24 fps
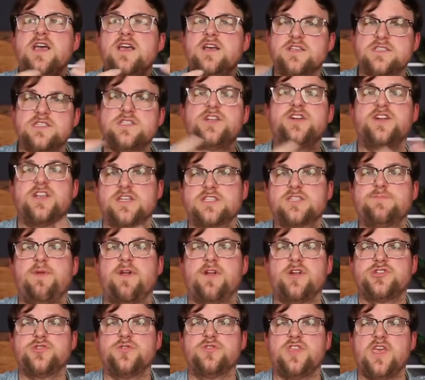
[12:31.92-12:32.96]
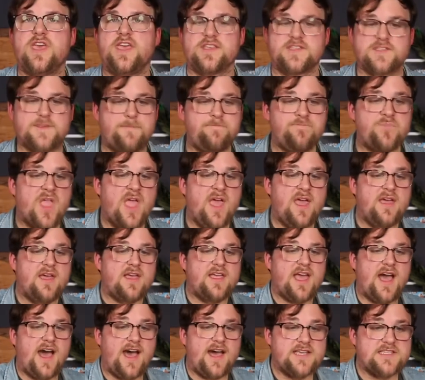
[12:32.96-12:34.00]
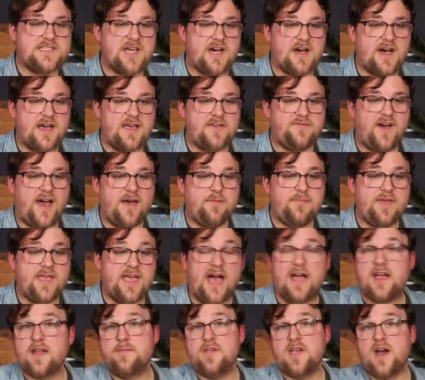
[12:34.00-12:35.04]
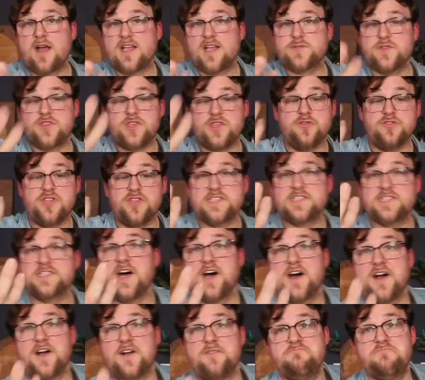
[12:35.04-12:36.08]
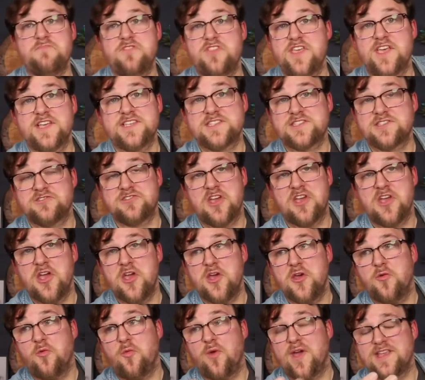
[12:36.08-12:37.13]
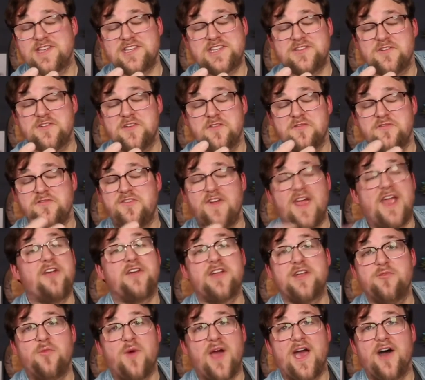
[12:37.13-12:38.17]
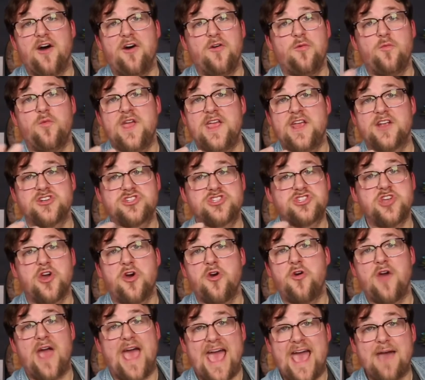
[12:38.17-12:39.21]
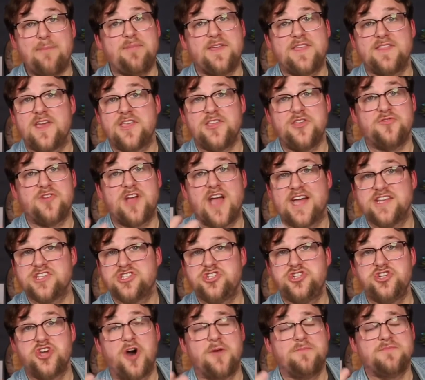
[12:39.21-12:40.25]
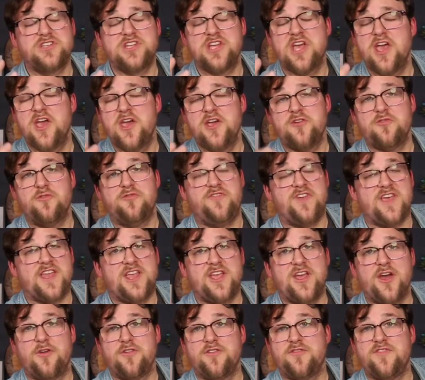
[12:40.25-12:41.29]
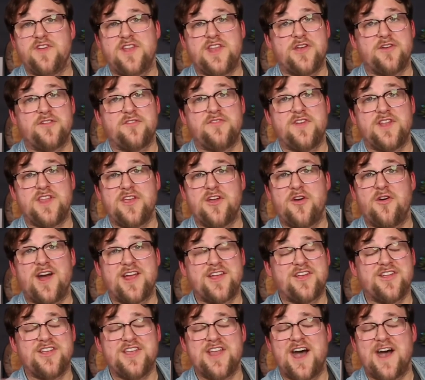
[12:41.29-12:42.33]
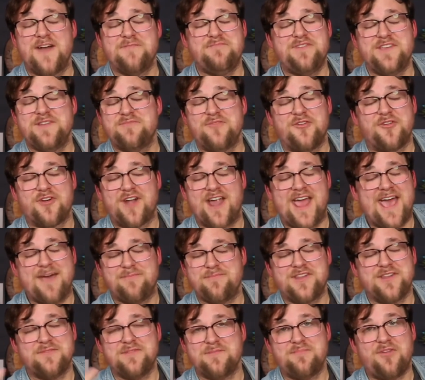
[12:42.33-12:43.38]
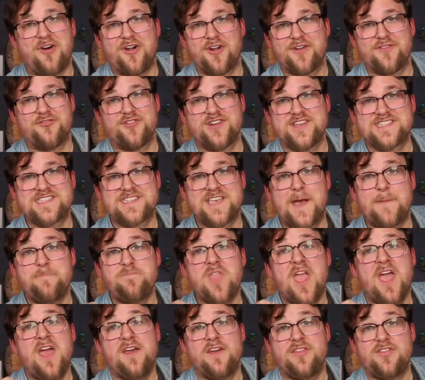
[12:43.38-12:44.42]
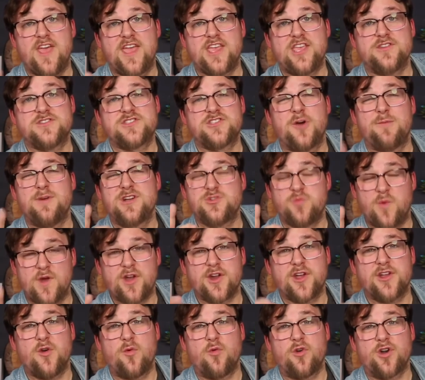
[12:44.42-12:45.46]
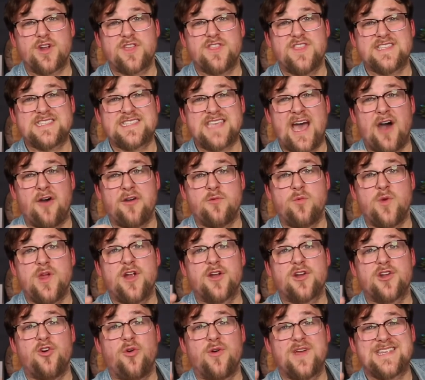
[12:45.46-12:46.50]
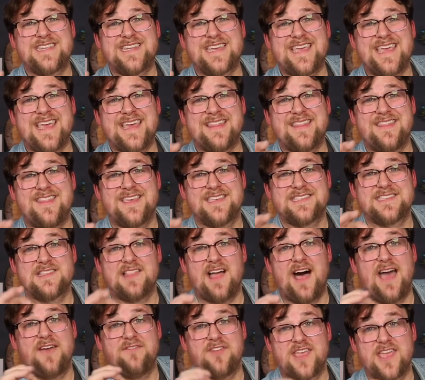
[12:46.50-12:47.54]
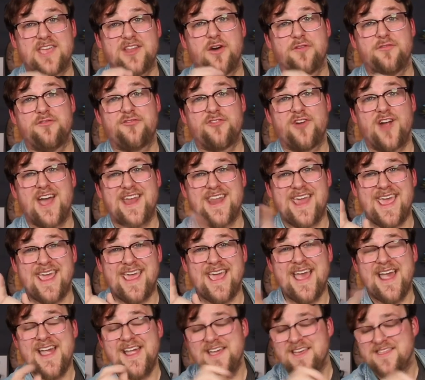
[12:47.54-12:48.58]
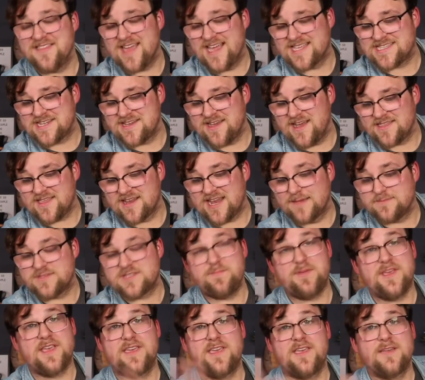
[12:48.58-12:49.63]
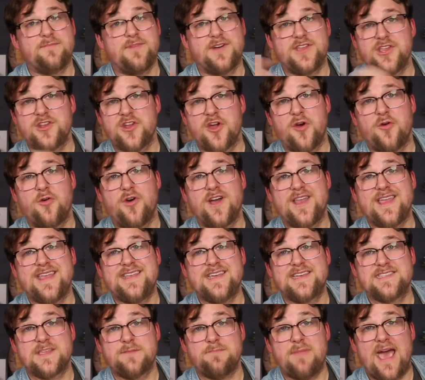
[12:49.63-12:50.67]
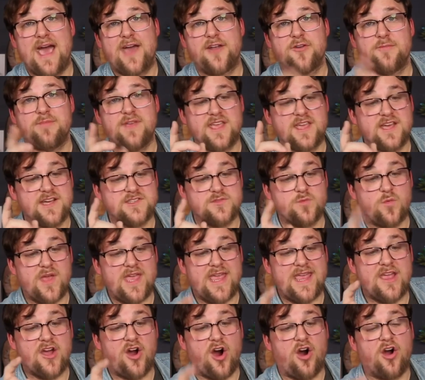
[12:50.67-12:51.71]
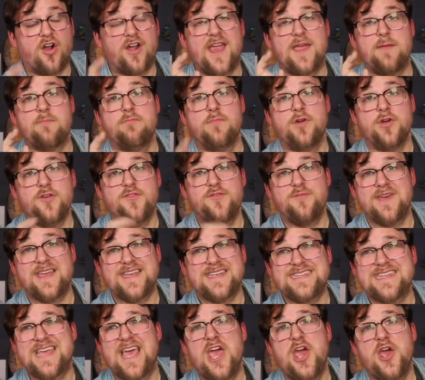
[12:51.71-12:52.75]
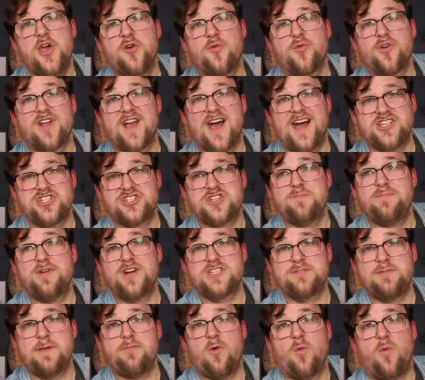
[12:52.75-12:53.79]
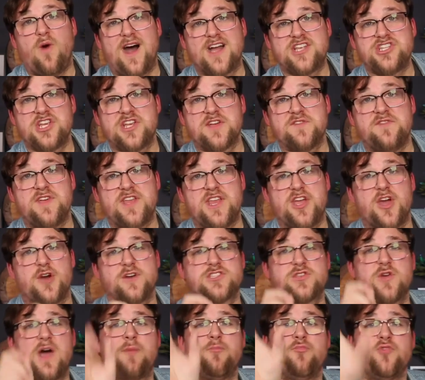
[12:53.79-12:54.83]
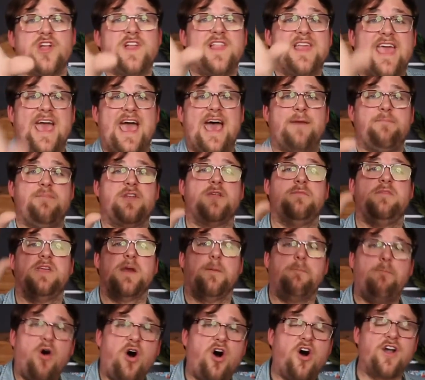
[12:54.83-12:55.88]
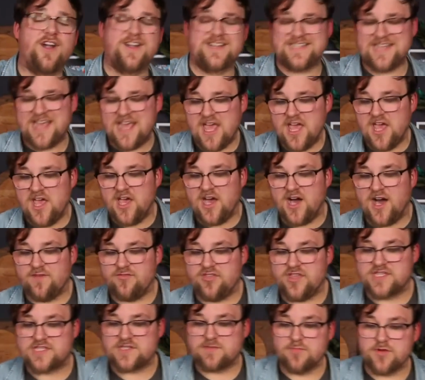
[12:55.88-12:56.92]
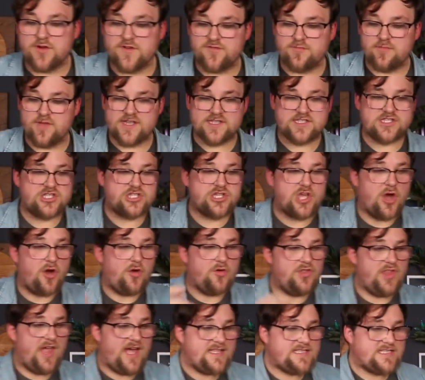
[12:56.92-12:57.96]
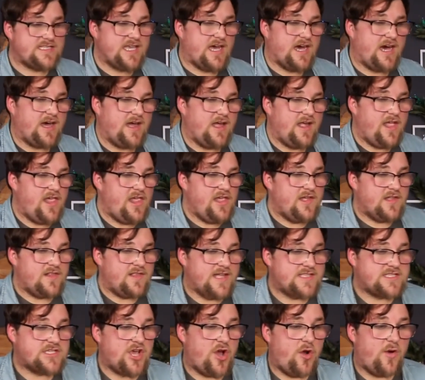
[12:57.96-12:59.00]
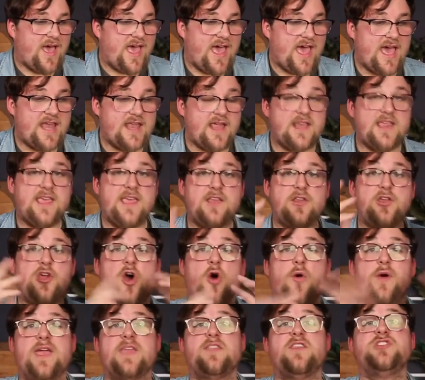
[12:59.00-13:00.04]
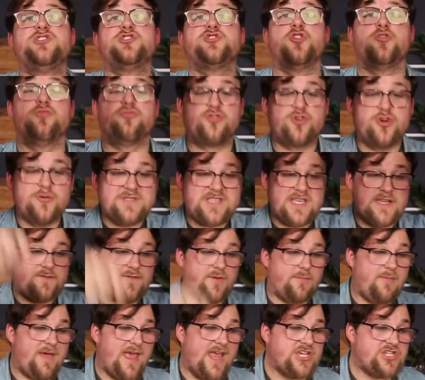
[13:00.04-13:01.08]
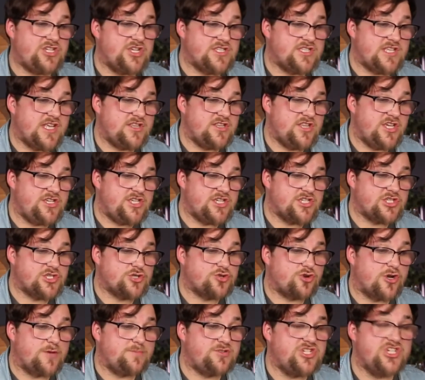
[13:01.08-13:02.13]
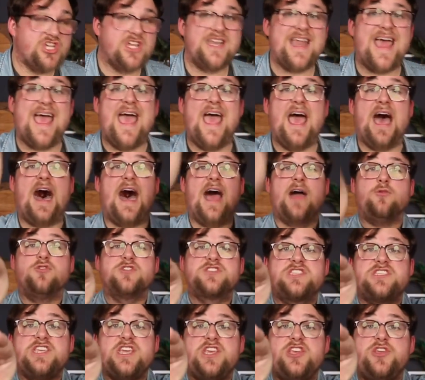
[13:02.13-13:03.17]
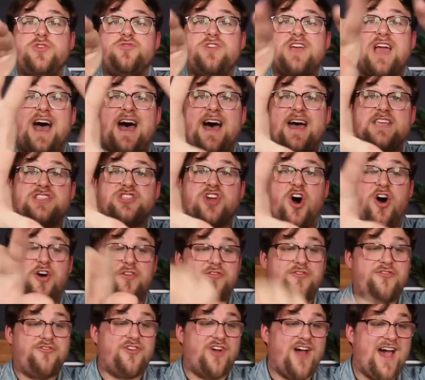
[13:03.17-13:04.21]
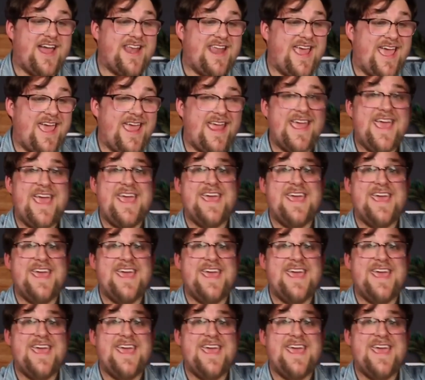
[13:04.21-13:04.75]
serious spiritual things. Guys, I'm going to be honest with you. This went very well. We are so happy that you guys jumped video to video to video. I cannot be more happy to be part of Reset. Thank you so much. We are going to work this out and we are going to get this live again on Friday. That's the night that I'm speaking, but you know what? It doesn't matter because we are a movement. We're not just a bunch of people watching a video. So I'm really happy to be a part of this movement. So let's go ahead and get going in the Zoom rooms. The information is in the description. I will see you guys on Friday.